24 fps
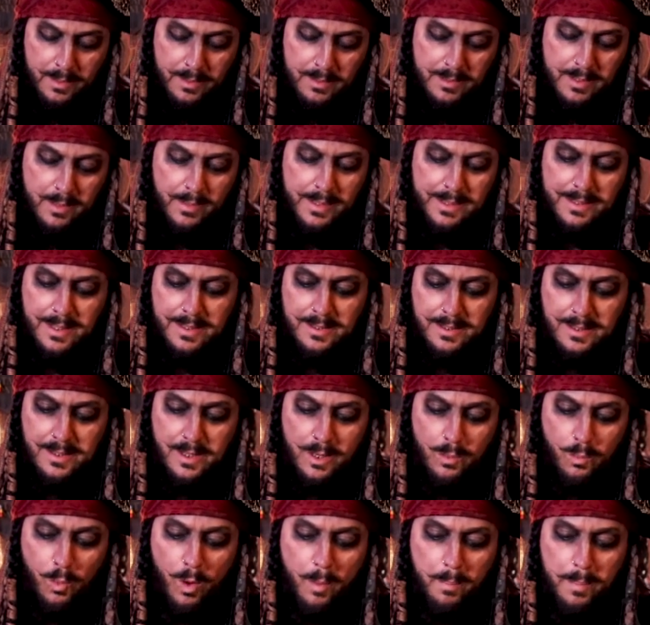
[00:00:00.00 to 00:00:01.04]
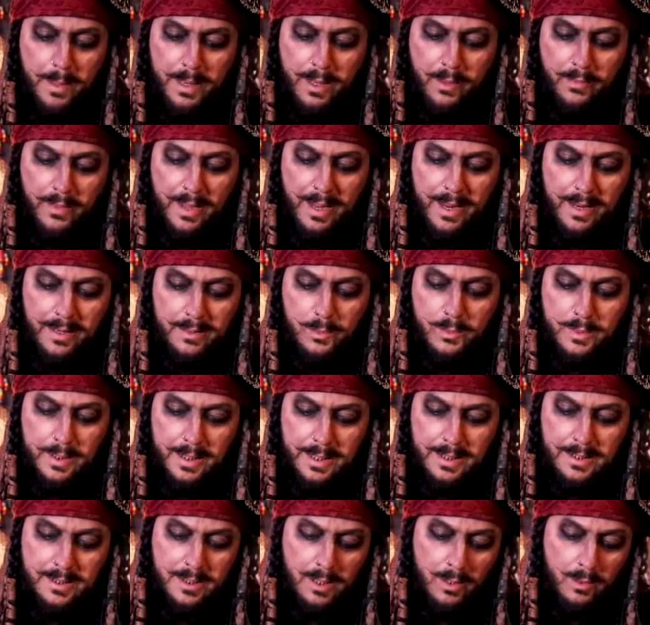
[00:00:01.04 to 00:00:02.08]
so it isn't so wobbly on the handle
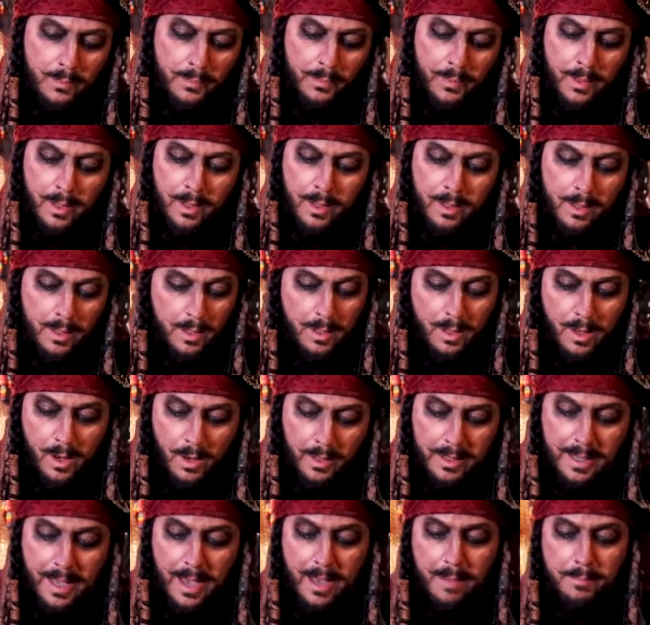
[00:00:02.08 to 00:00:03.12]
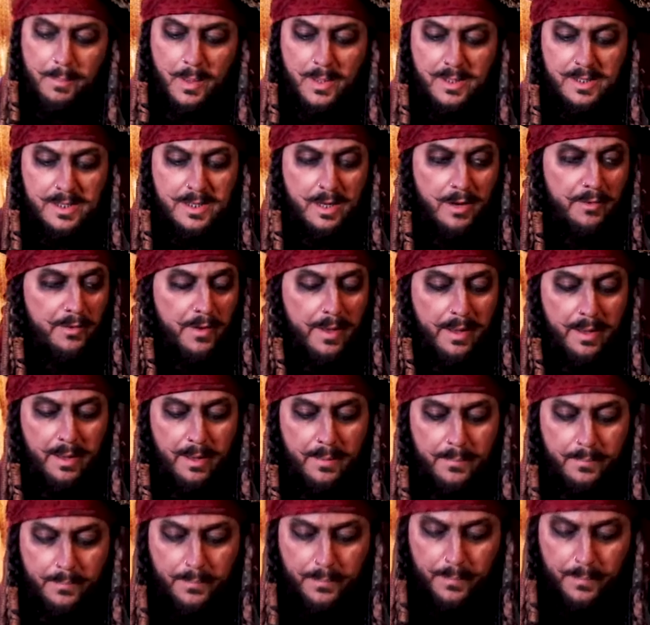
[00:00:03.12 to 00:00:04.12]
there. So I cut myself out